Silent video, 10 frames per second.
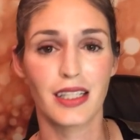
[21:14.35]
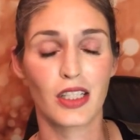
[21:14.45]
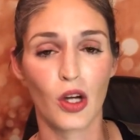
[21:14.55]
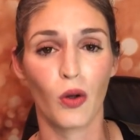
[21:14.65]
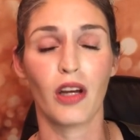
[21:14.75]

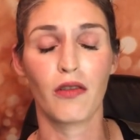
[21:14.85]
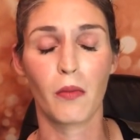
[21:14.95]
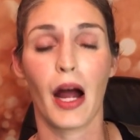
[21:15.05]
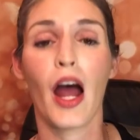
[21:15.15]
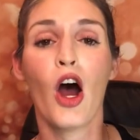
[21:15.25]
This is only
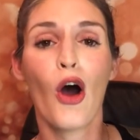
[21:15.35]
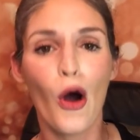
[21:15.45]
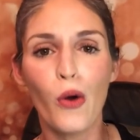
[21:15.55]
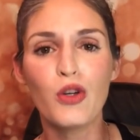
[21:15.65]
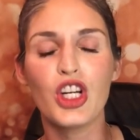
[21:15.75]
for my
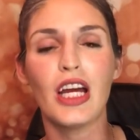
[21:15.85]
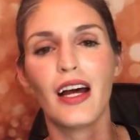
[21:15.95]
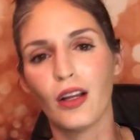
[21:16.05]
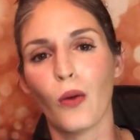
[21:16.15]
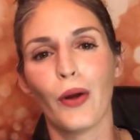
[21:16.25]
OG,
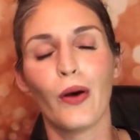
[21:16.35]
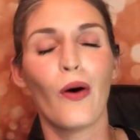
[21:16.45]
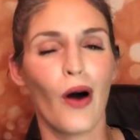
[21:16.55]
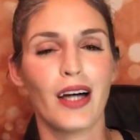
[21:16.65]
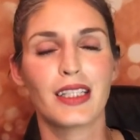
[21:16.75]

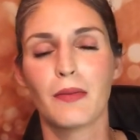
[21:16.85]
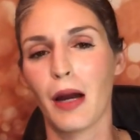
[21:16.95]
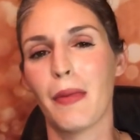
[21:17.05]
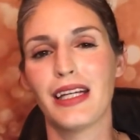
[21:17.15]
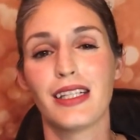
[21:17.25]
loyal, awesome,
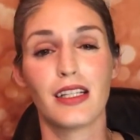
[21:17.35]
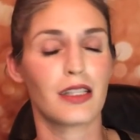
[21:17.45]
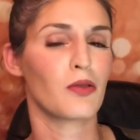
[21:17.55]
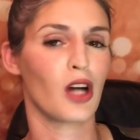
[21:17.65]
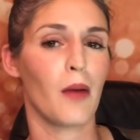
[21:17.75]
and amazing
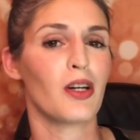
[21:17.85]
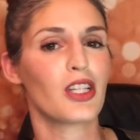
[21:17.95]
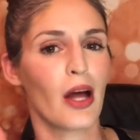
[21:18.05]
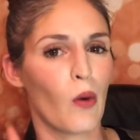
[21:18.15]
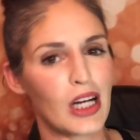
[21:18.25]

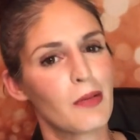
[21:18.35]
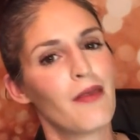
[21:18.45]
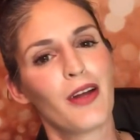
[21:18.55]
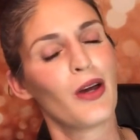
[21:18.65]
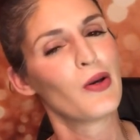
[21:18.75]
subscribers that watch
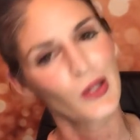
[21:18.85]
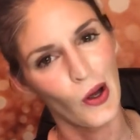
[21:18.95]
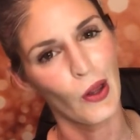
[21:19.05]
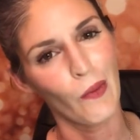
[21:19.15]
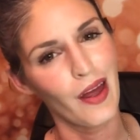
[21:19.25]
my videos
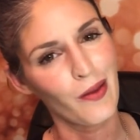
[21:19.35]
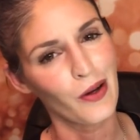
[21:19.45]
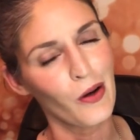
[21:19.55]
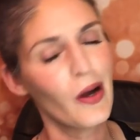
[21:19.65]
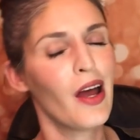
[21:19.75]
all the way
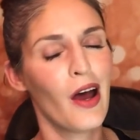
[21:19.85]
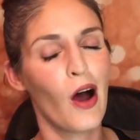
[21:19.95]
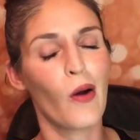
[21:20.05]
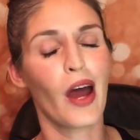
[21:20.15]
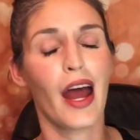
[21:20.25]
through,
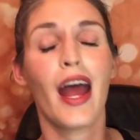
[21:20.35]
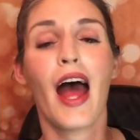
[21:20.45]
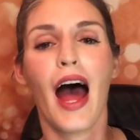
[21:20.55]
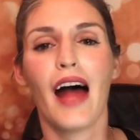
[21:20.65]
okay?